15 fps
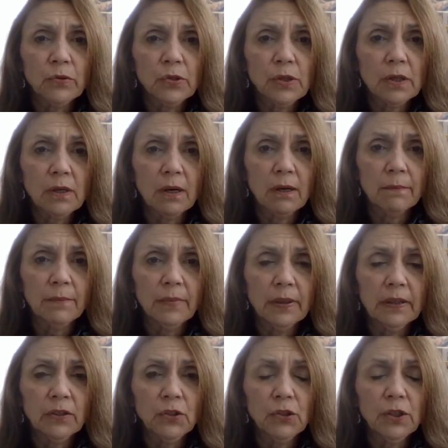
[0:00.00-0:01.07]
to come,
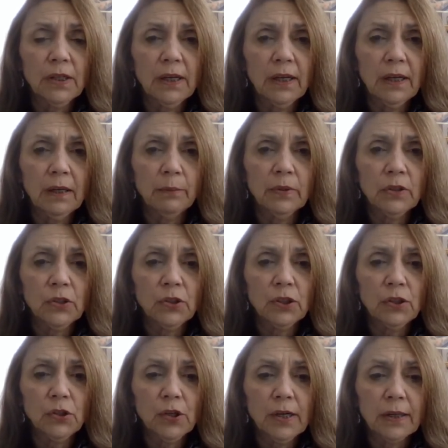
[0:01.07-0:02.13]
and she came and she
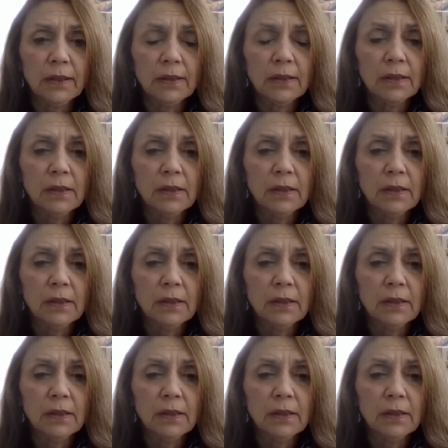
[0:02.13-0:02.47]
checked